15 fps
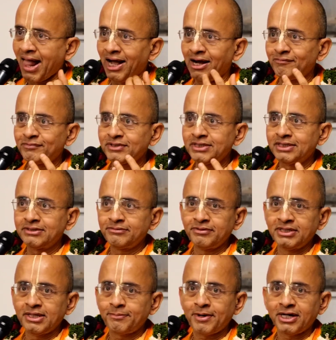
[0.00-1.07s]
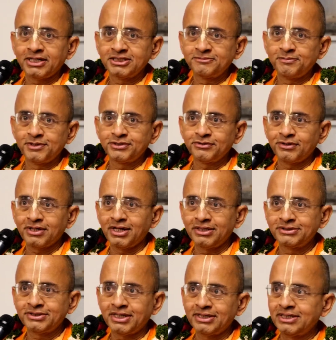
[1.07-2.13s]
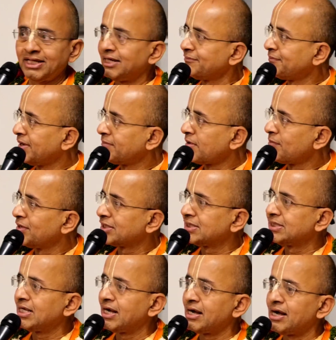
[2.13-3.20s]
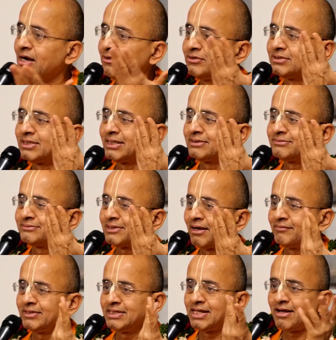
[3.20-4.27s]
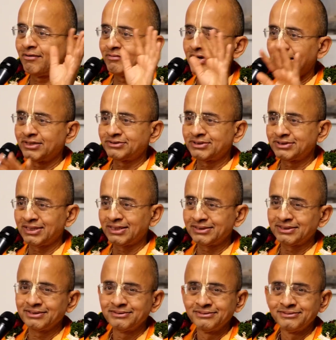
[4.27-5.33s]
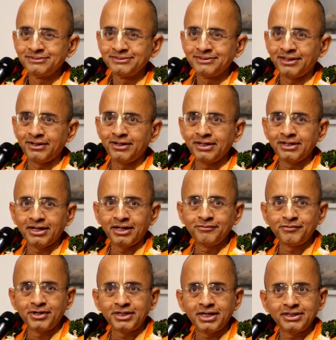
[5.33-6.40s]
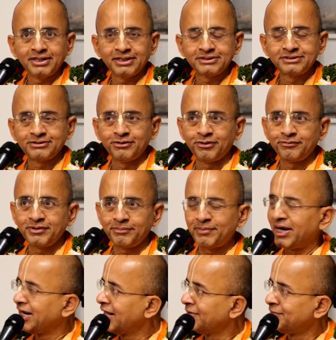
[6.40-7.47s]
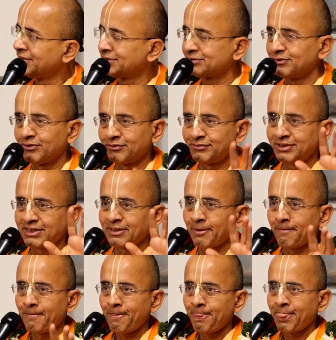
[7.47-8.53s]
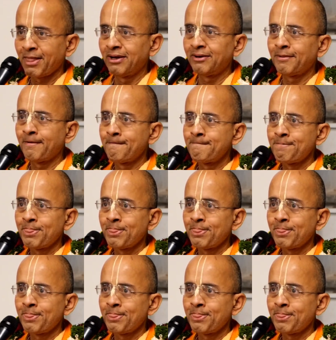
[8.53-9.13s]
After that, when they practice spiritual culture, then Prema Bhakti Yaha Hoite, Avidya Vinashadhyate. All the unwanted things go away, bad habits go away. huh?